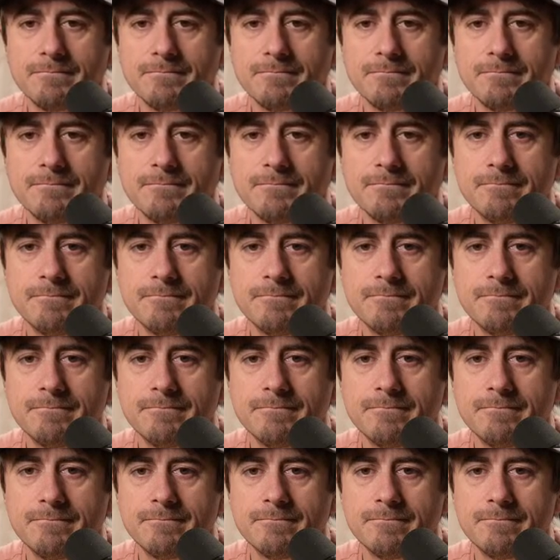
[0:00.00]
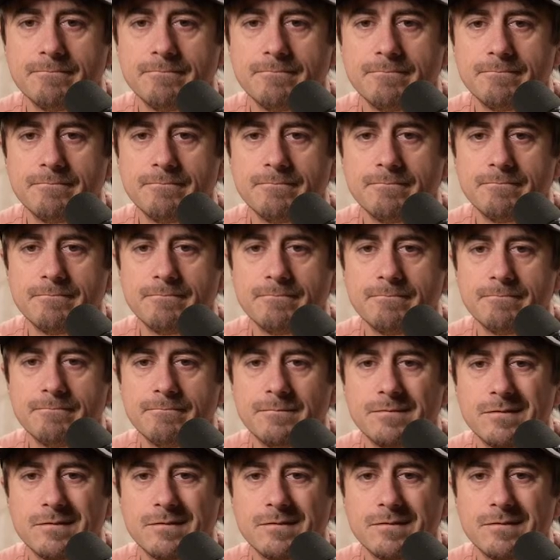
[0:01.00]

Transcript: [no speech]